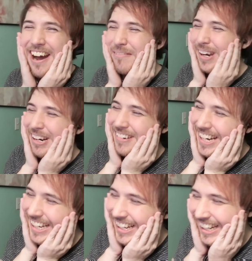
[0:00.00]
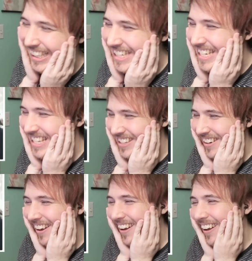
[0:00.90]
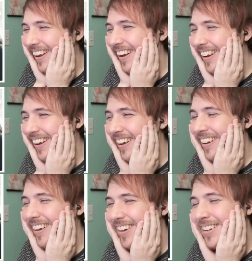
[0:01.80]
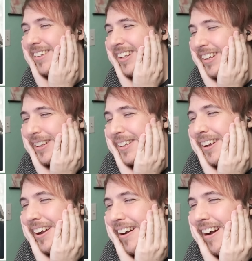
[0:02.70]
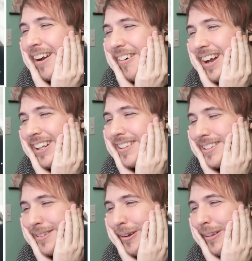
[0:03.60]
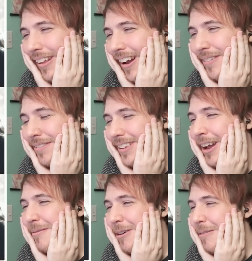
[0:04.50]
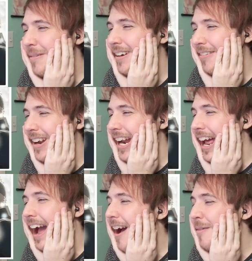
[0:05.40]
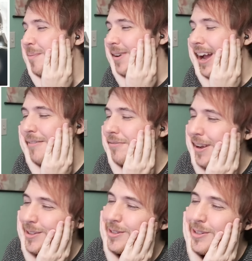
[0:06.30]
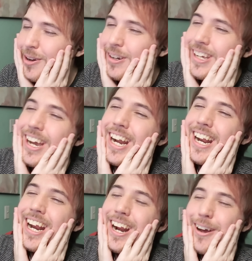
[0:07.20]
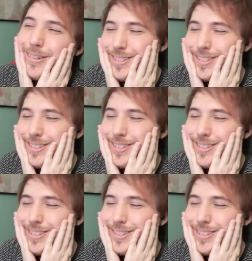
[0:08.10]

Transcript: know my weakness. Ah! Oh, I waited so long for that moment, and when it happened, I felt so giddy, and I